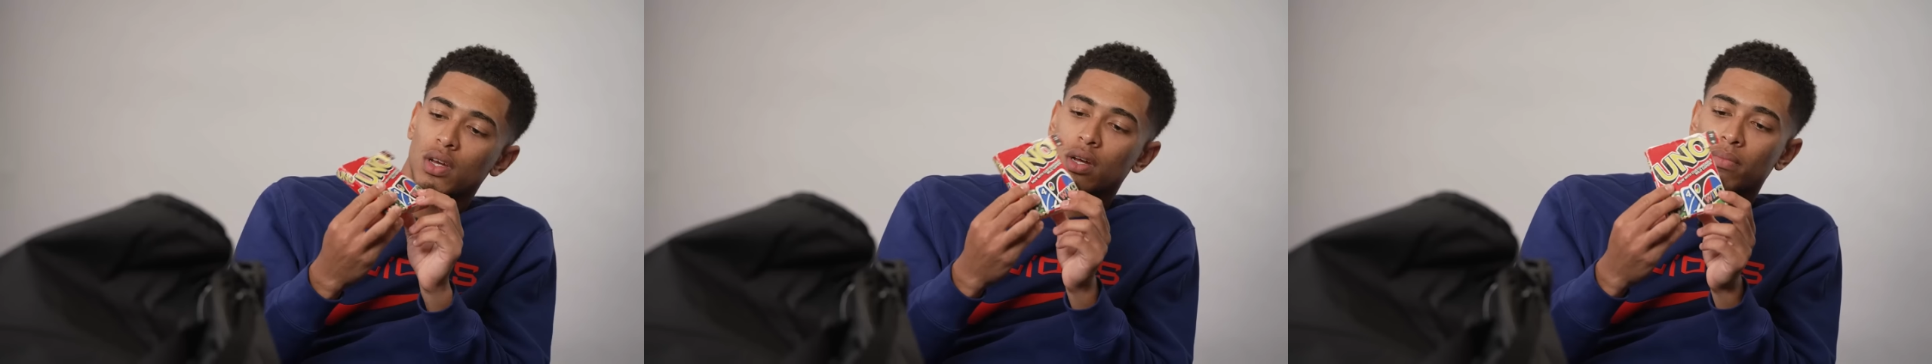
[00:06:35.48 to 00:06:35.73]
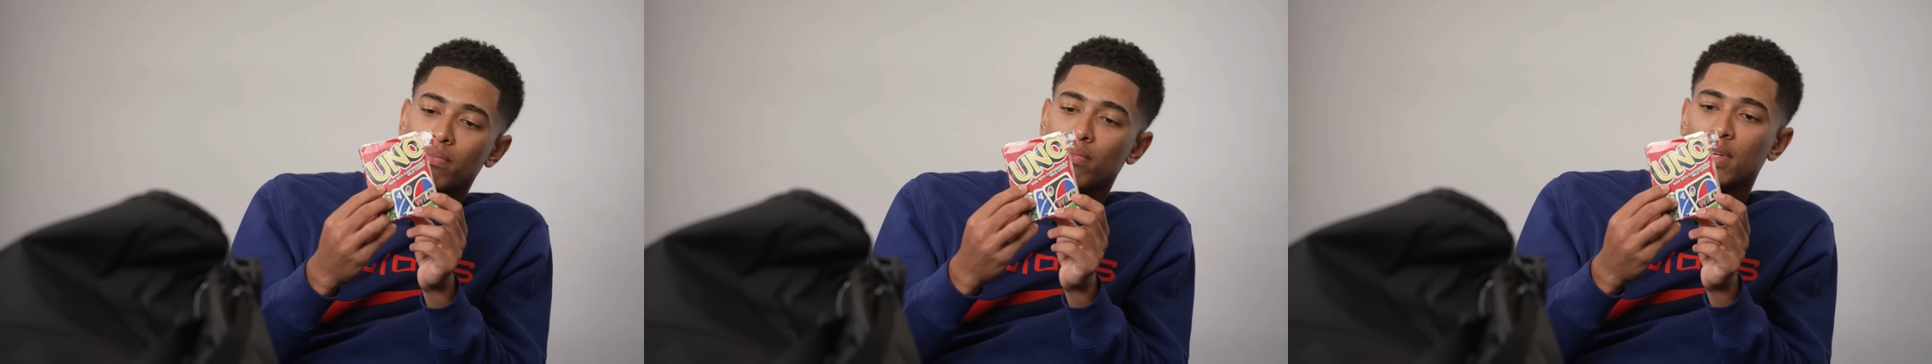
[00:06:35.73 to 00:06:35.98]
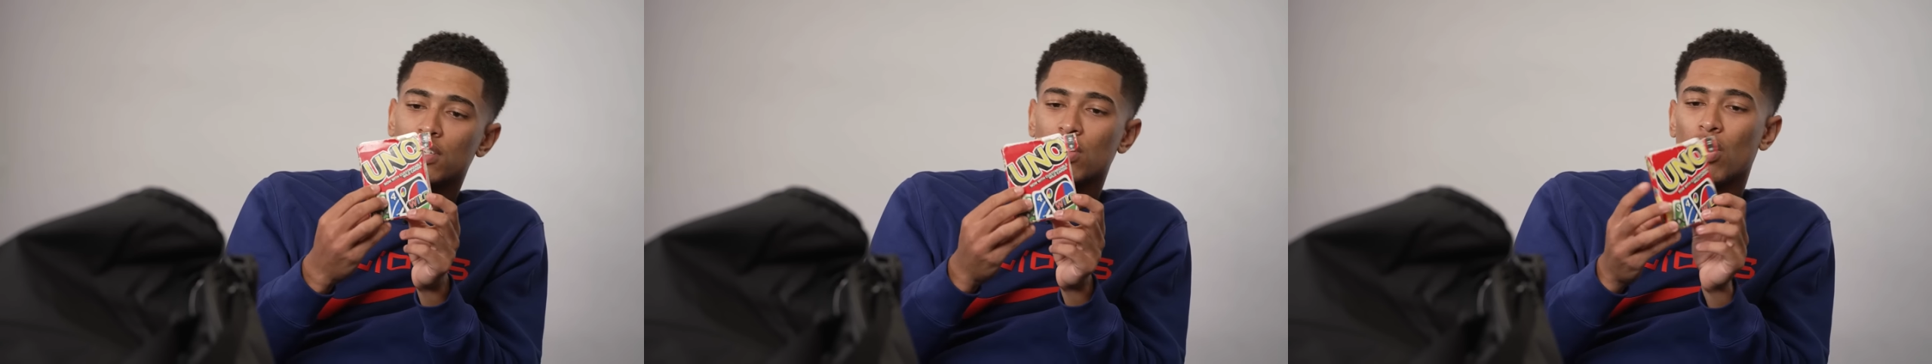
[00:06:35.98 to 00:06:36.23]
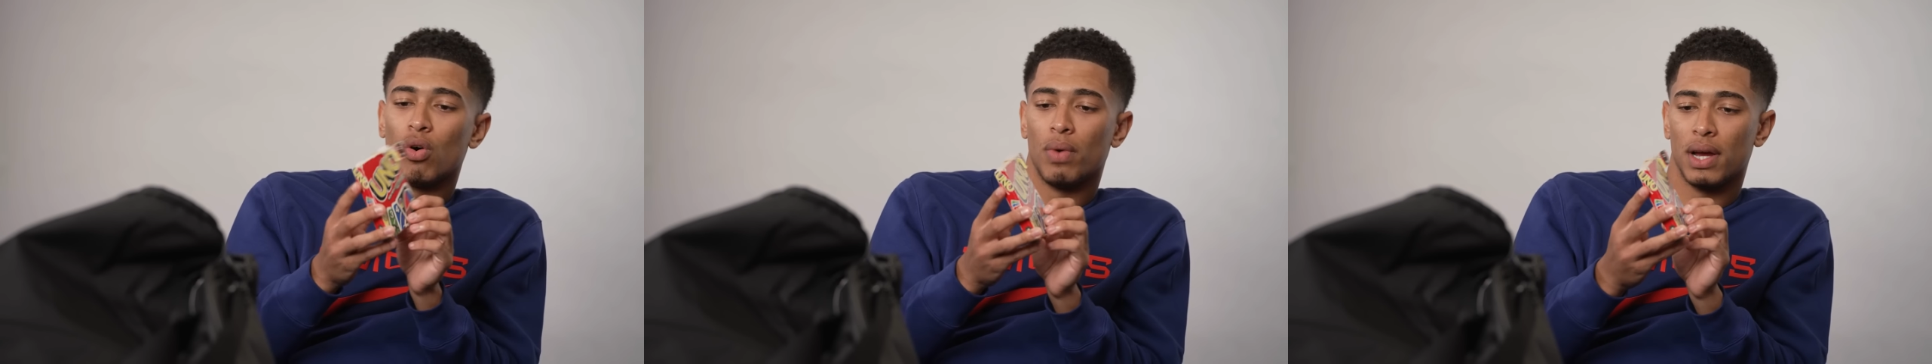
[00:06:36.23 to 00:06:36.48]
Um, it's
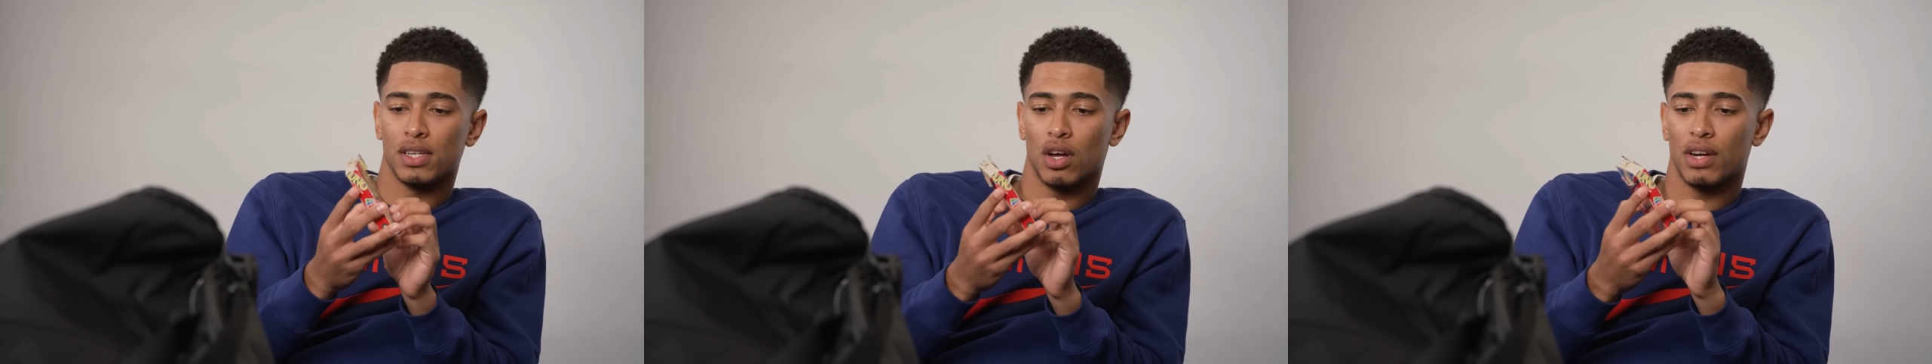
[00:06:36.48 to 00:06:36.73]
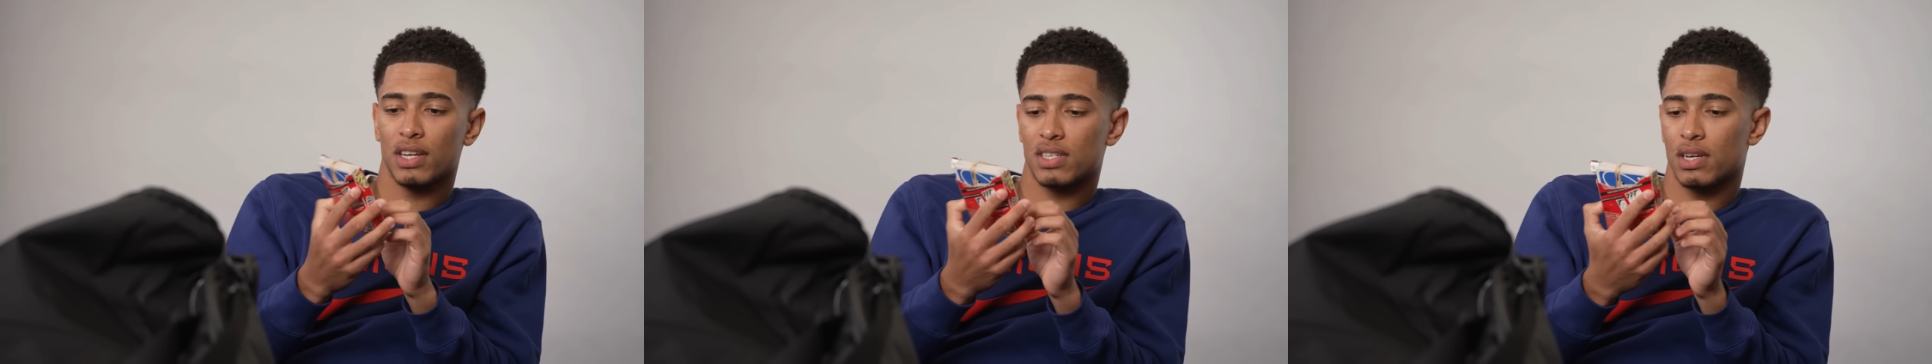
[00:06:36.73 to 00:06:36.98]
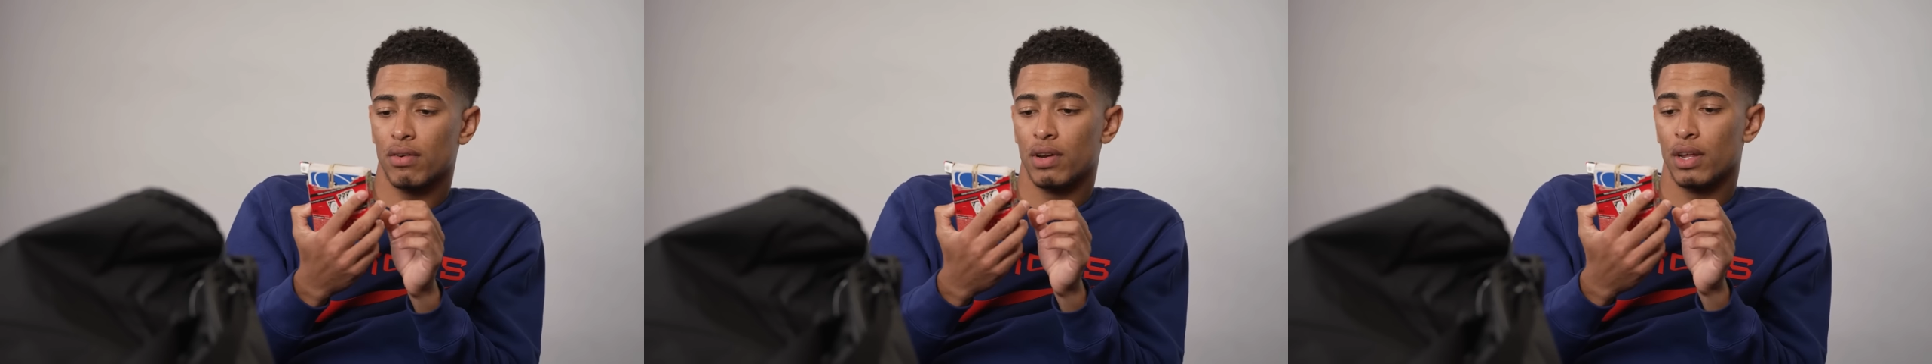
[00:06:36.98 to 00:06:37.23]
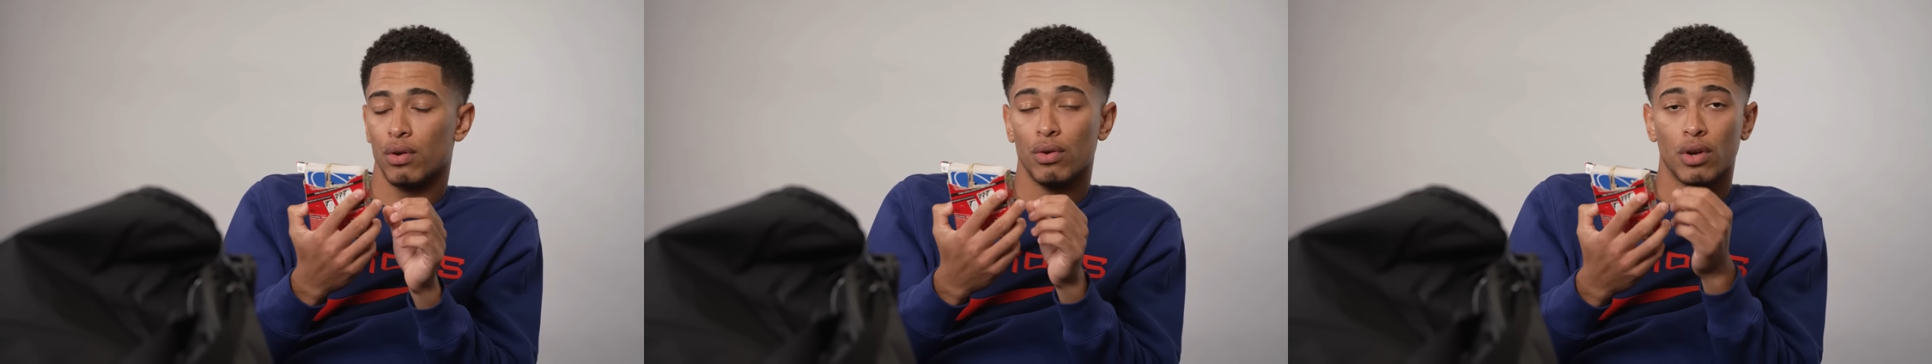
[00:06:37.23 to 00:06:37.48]
not always like
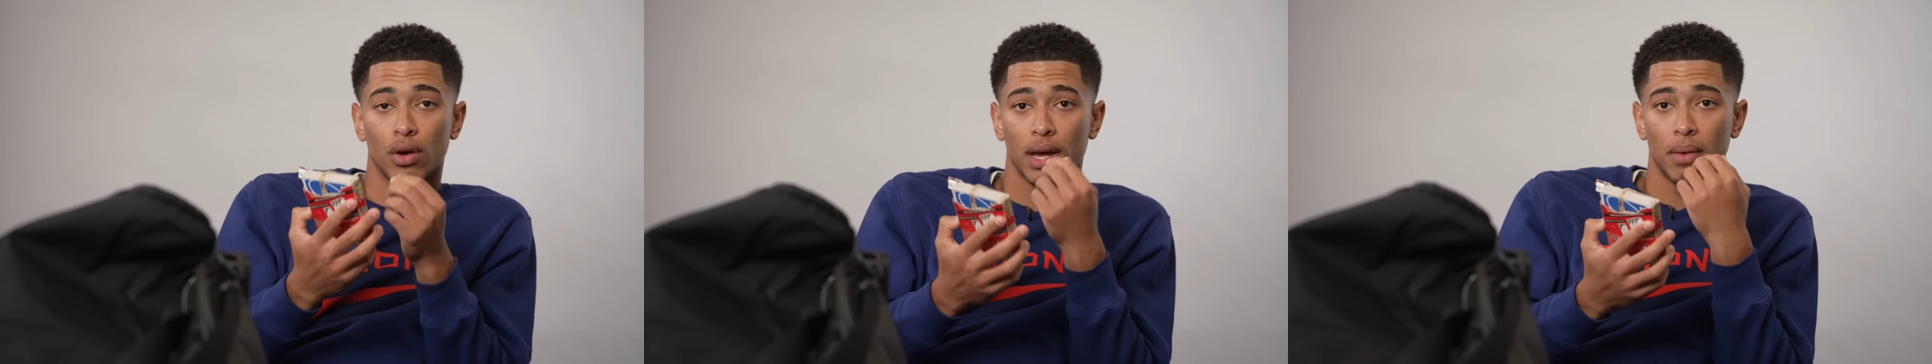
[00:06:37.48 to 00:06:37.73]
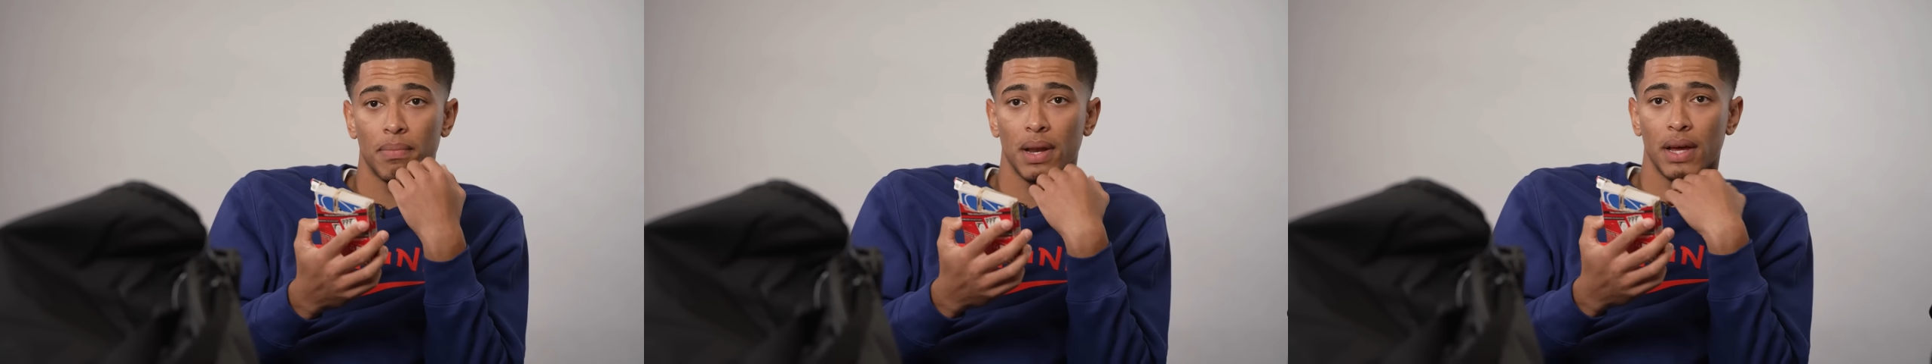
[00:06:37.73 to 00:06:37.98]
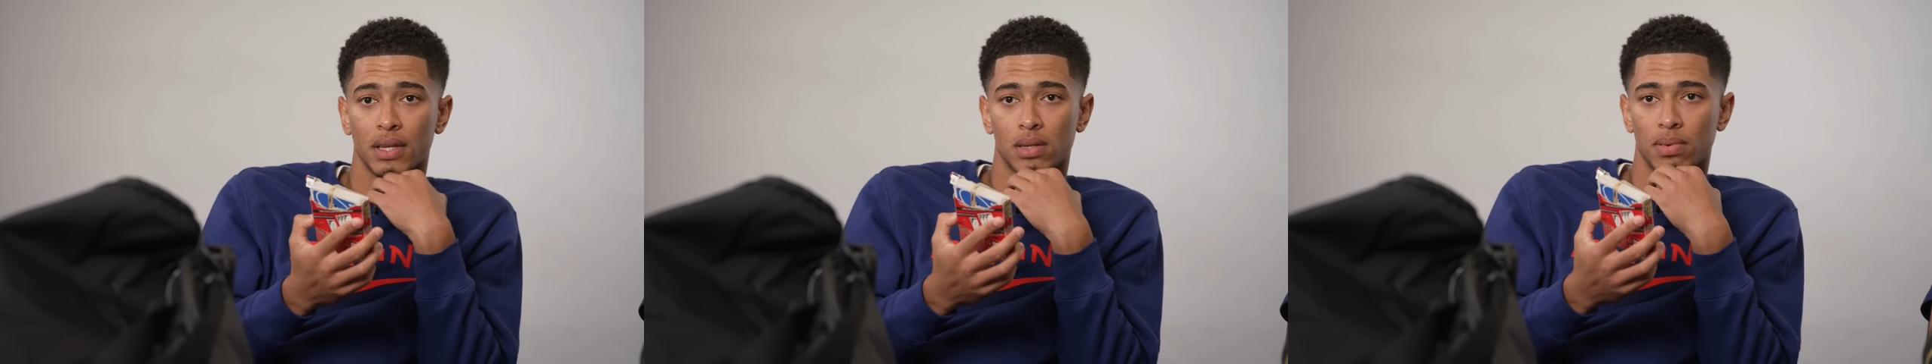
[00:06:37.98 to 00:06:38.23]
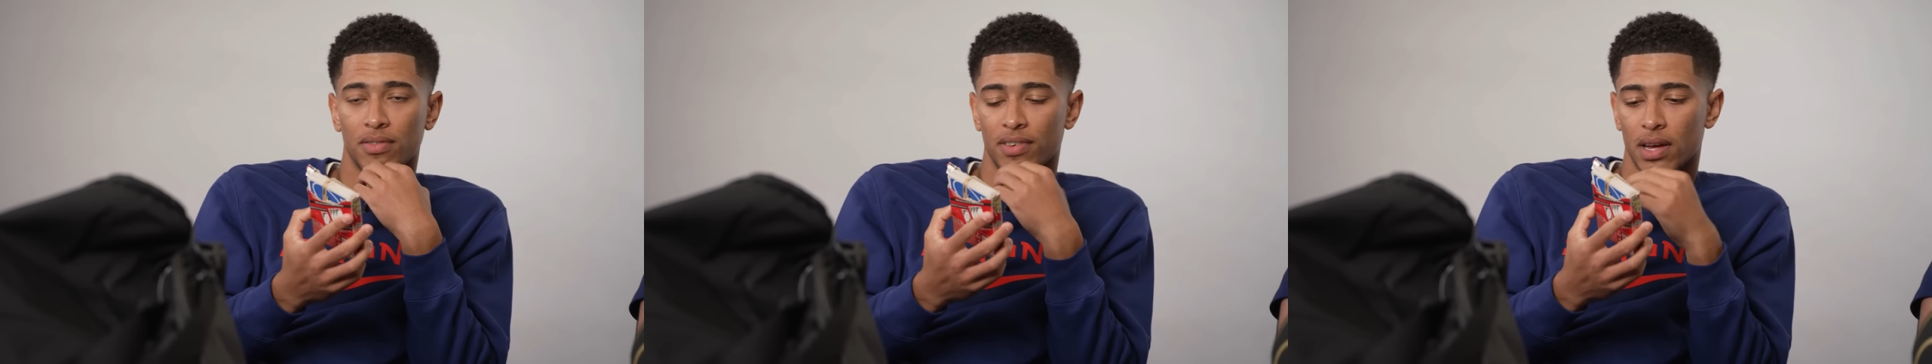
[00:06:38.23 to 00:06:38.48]
necessarily Uno that I'm playing, to
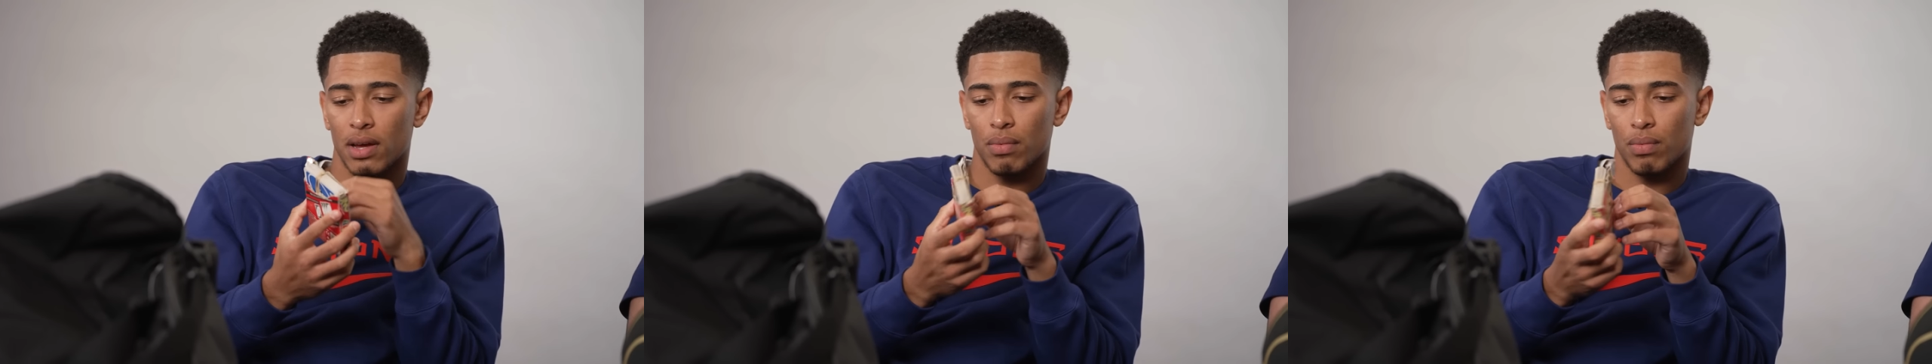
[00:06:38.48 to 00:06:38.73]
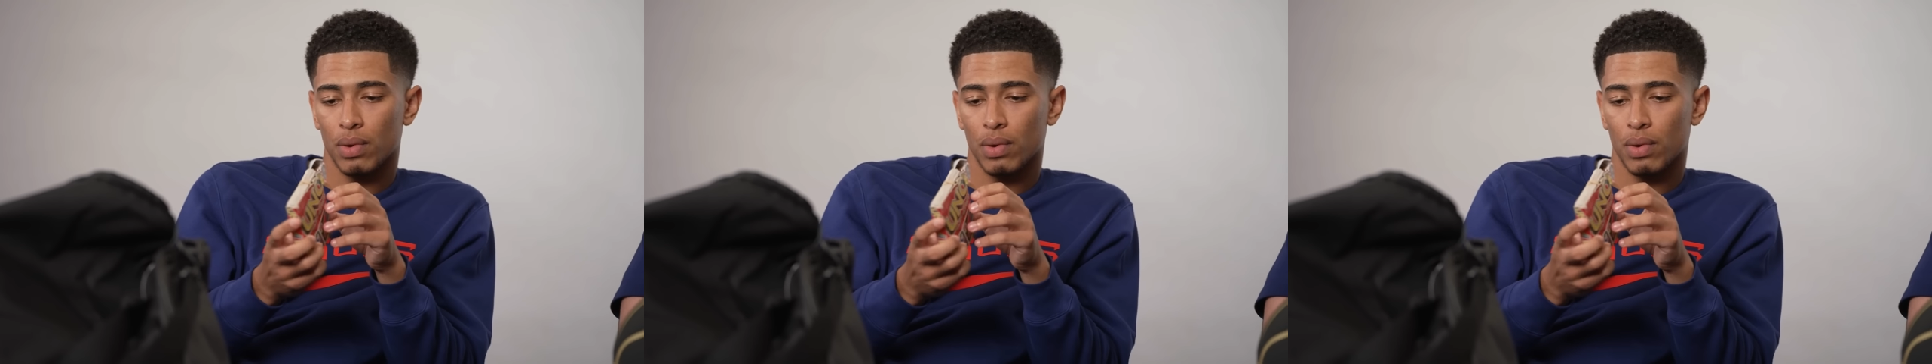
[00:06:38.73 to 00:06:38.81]
be fair.